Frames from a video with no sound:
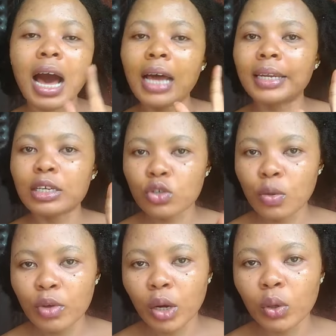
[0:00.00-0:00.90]
and there are
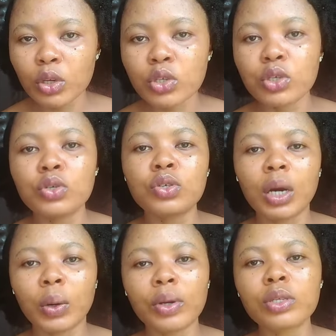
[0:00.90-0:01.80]
some you are going to use, you
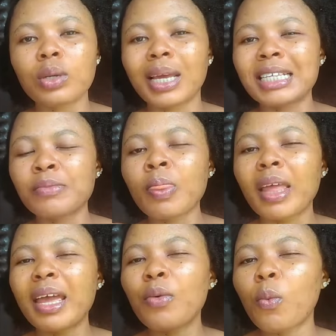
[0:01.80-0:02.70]
are going to get
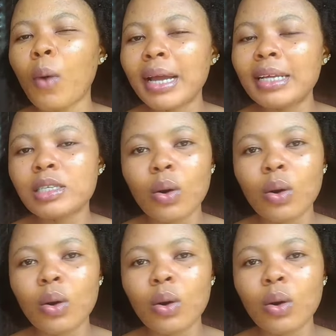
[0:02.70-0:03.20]
a white